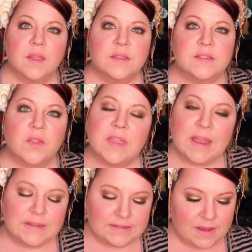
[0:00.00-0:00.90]
So the
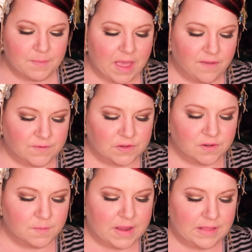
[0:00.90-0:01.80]
next step
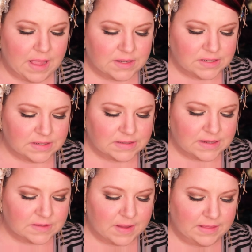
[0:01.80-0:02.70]
after my lashes
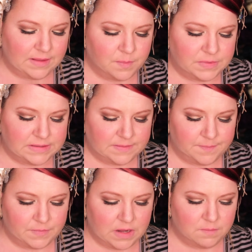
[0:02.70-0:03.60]
is my lips,
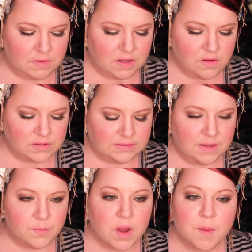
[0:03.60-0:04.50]
and I'm going to use a
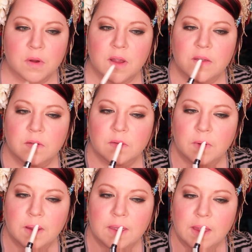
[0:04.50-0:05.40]
lip primer. I use a
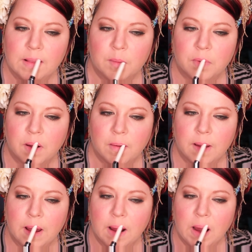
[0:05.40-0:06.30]
Mary Kay lip primer
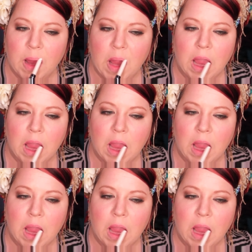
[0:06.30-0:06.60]
here.